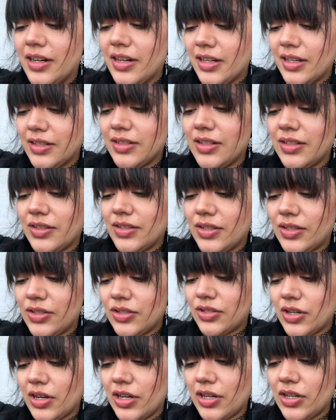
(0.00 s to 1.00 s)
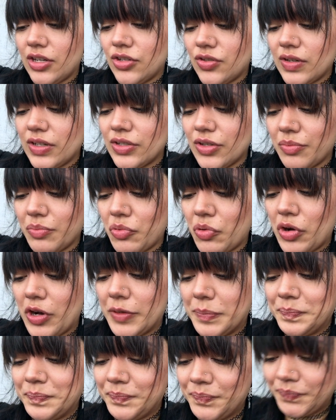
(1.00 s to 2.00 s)
because it's starting to drizzle
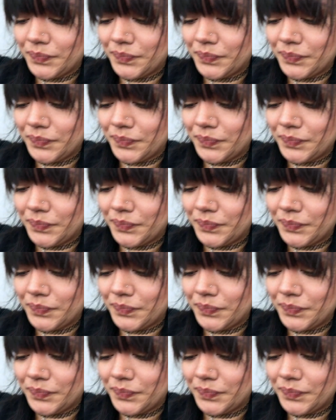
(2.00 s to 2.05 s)
more.